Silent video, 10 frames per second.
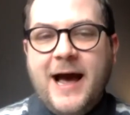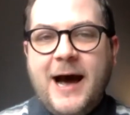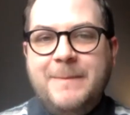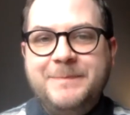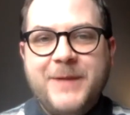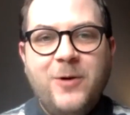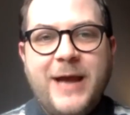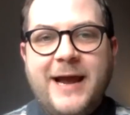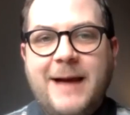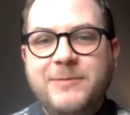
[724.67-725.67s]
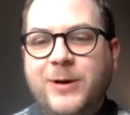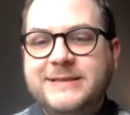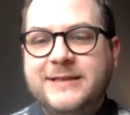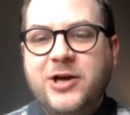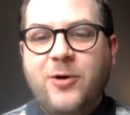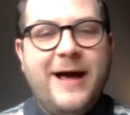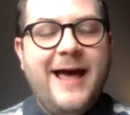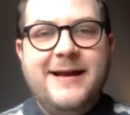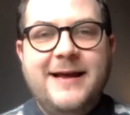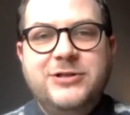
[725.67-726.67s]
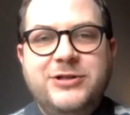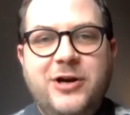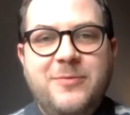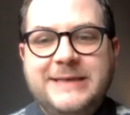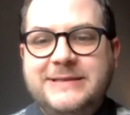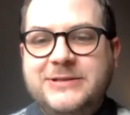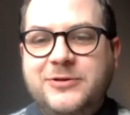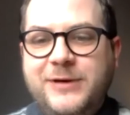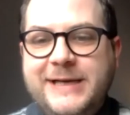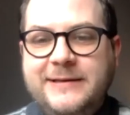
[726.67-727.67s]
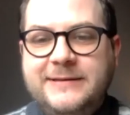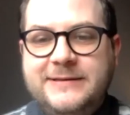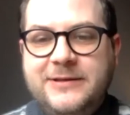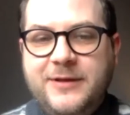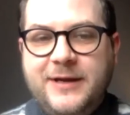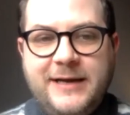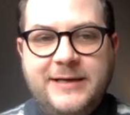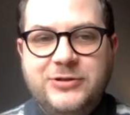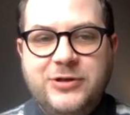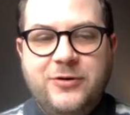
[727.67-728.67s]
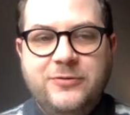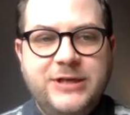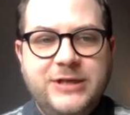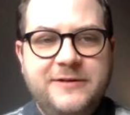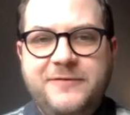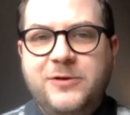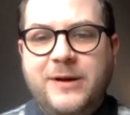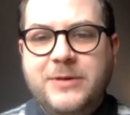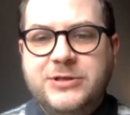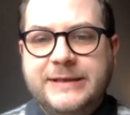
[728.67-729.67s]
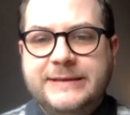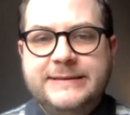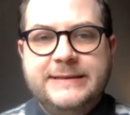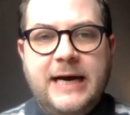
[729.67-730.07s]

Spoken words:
Okay, I'm going to go ahead and share my screen so that I can show just a few images